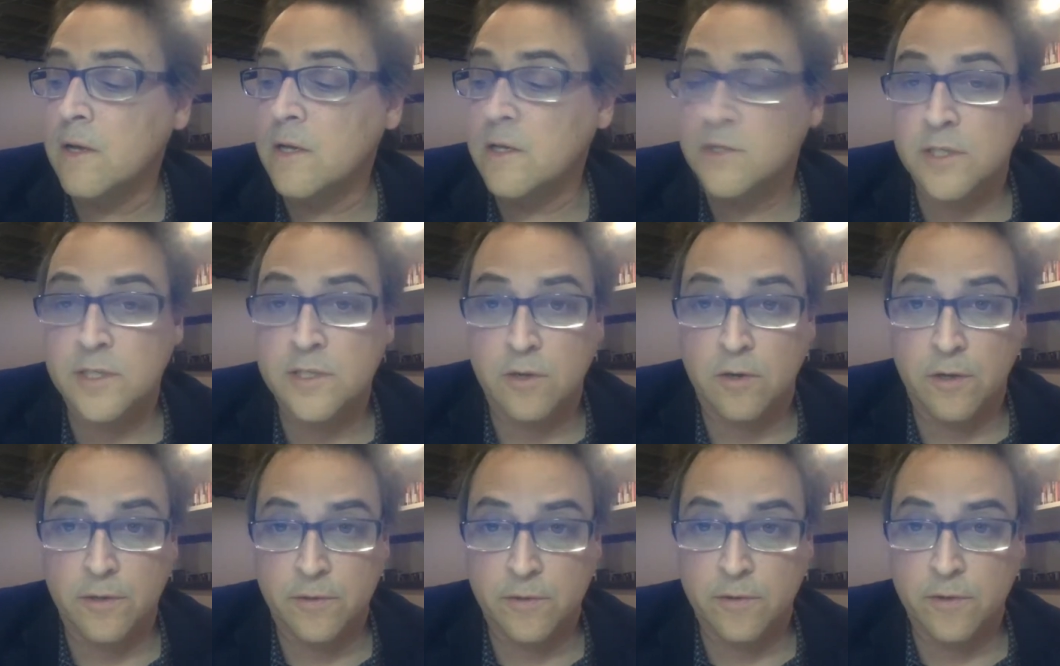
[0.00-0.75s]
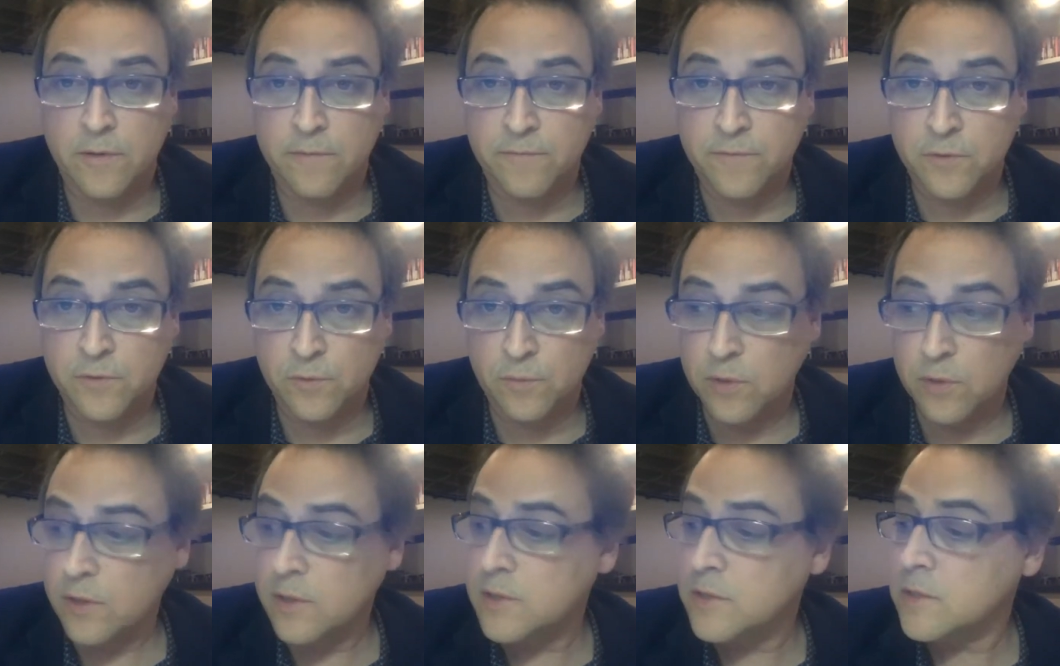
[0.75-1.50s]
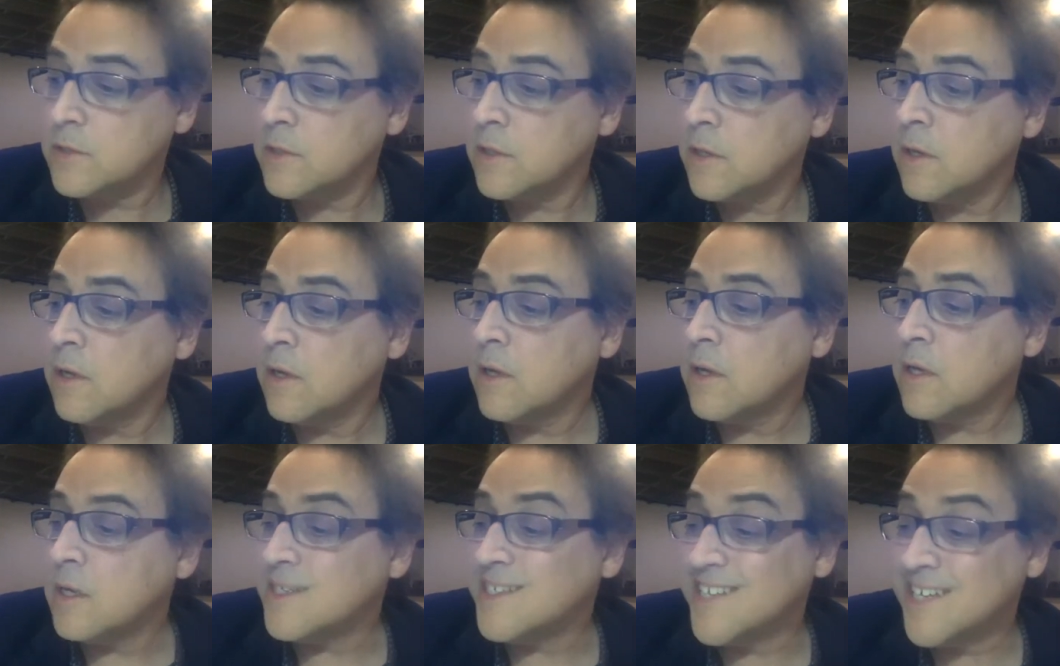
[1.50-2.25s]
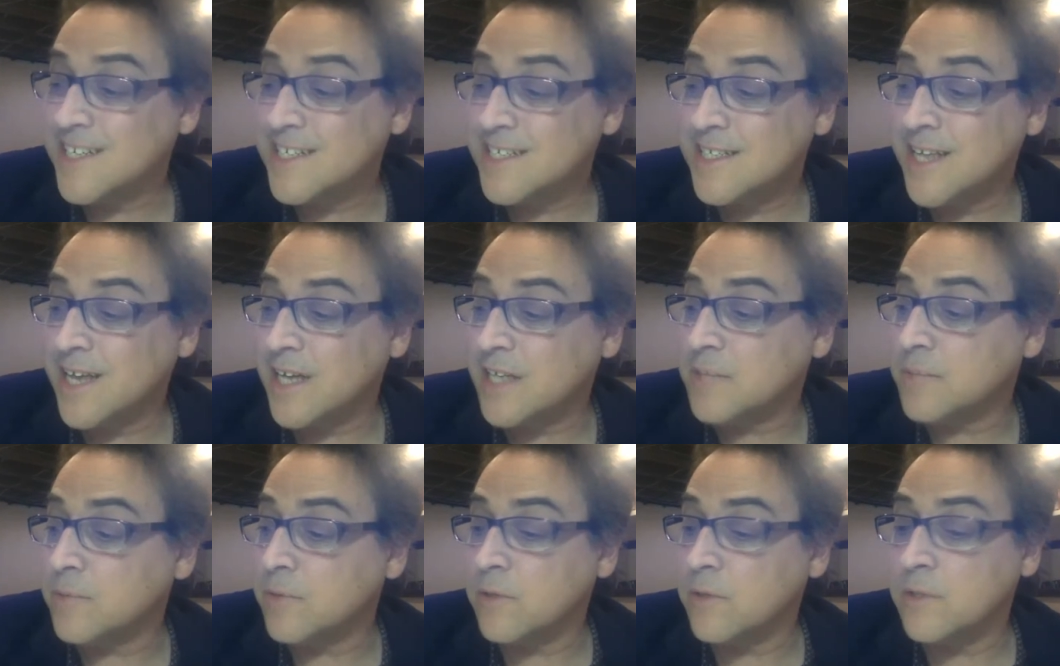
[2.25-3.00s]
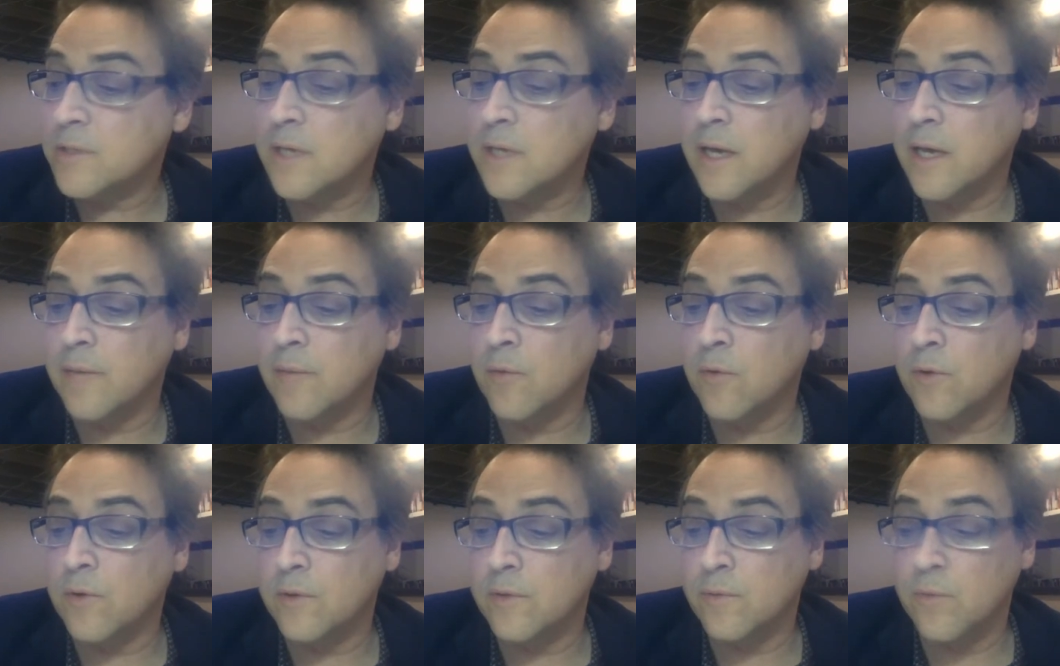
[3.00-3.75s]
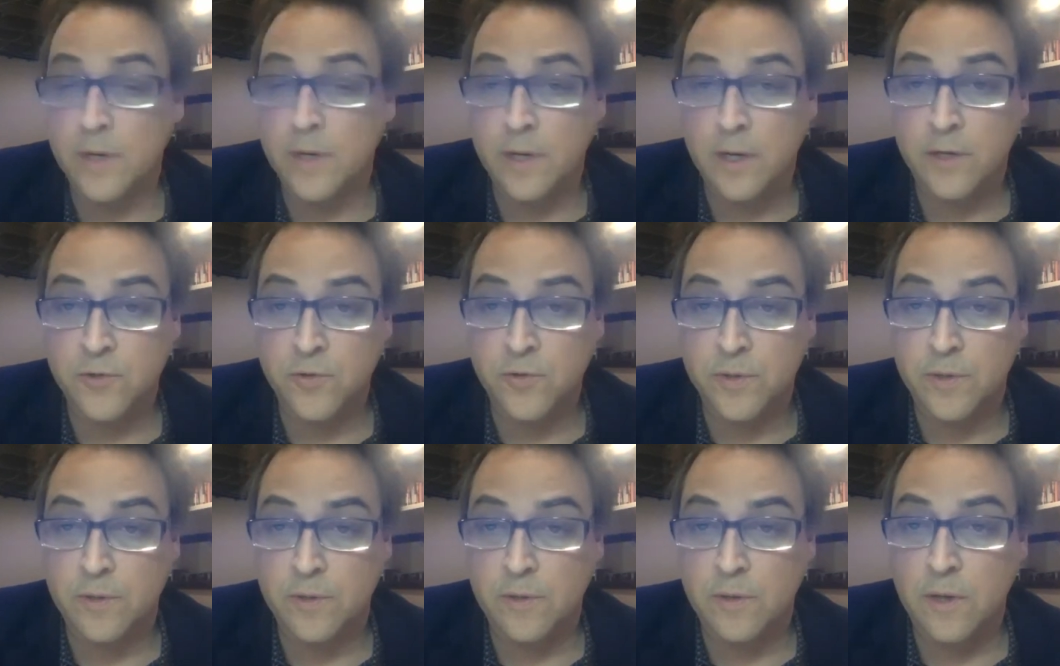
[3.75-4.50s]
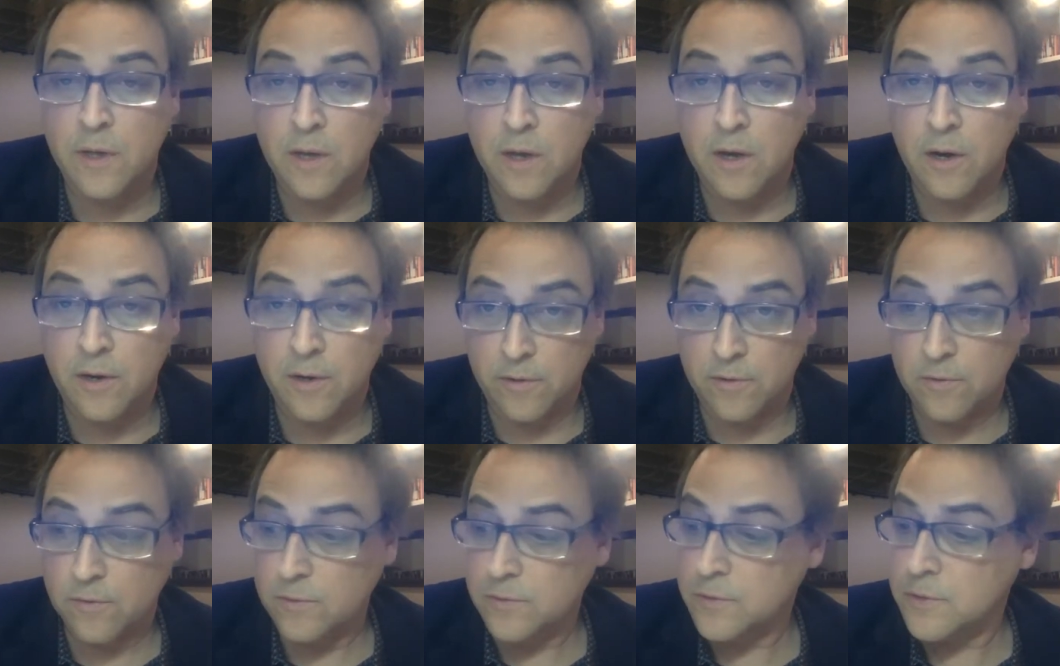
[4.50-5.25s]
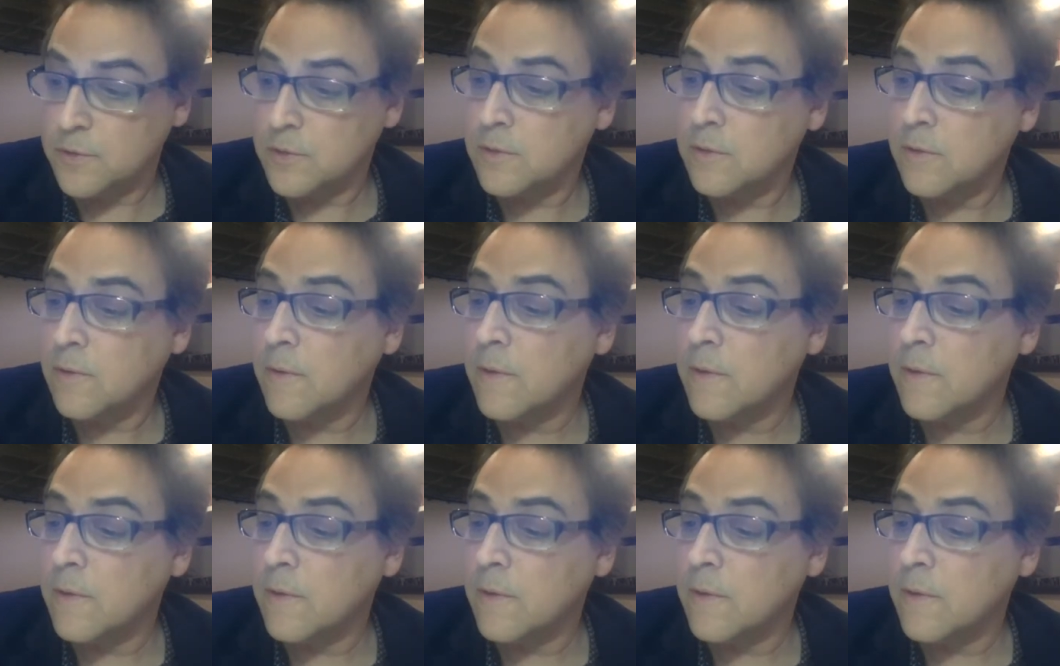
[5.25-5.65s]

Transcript: She's author of two books, six textbooks, and more than 100 articles.